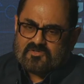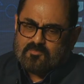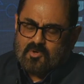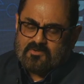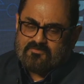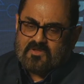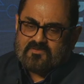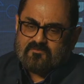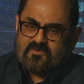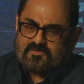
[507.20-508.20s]
point, the
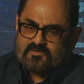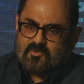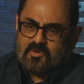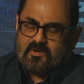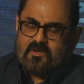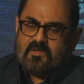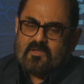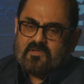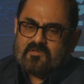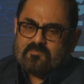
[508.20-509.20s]
phrase inflection point
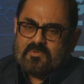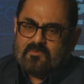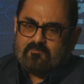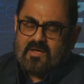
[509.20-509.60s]
is being